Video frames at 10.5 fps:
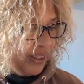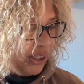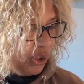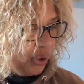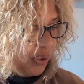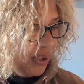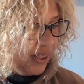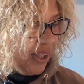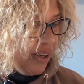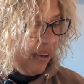
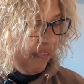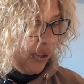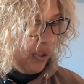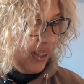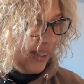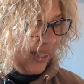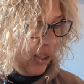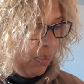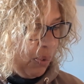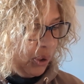issues, focusing
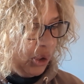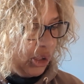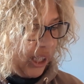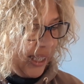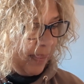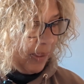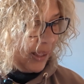on one shape